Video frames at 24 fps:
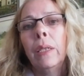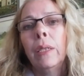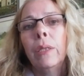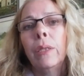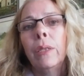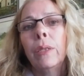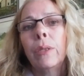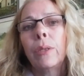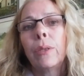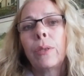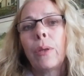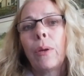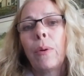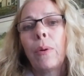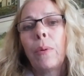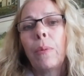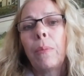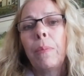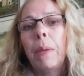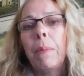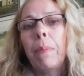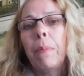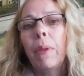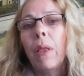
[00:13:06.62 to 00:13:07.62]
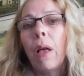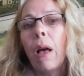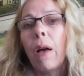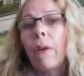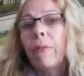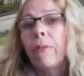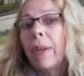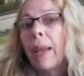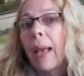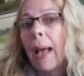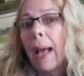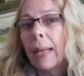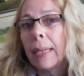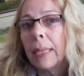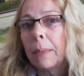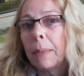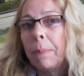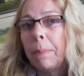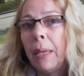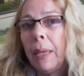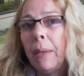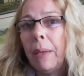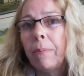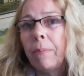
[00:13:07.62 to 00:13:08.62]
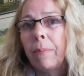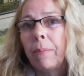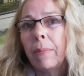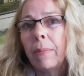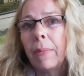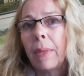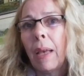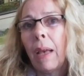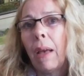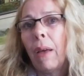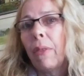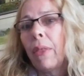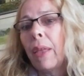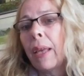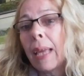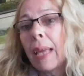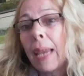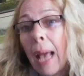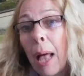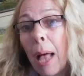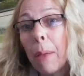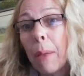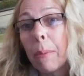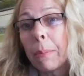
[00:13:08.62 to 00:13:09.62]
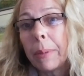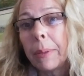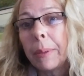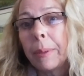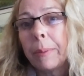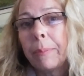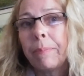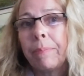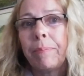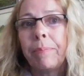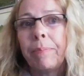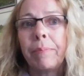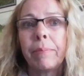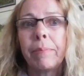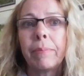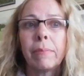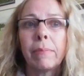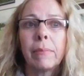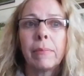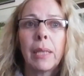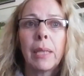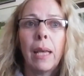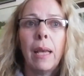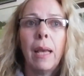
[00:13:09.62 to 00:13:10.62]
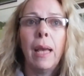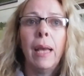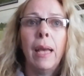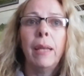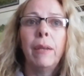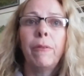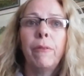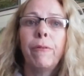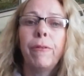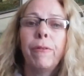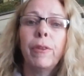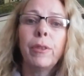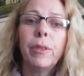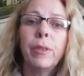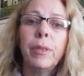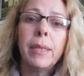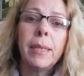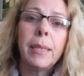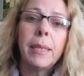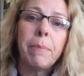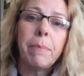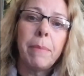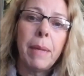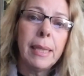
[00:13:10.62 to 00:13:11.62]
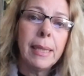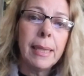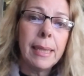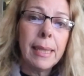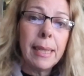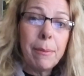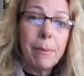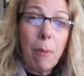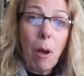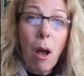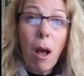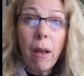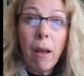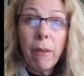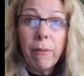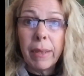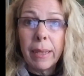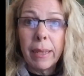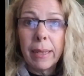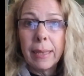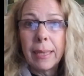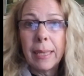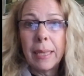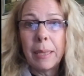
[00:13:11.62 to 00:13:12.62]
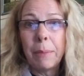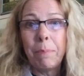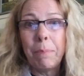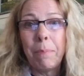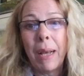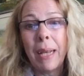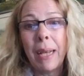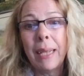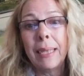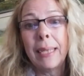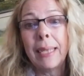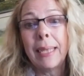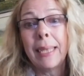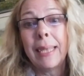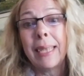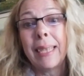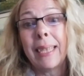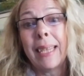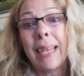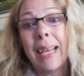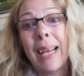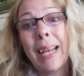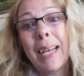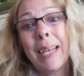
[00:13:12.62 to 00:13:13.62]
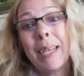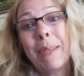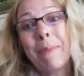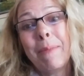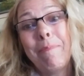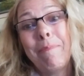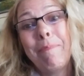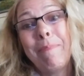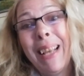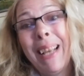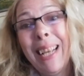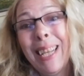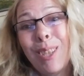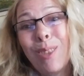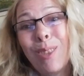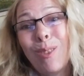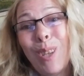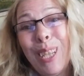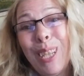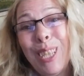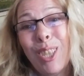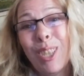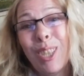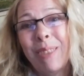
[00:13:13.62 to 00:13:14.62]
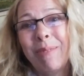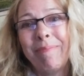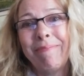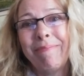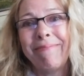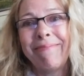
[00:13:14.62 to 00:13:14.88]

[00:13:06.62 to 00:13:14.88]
So people often ask me how they can help. And first, it may seem obvious, but make a donation.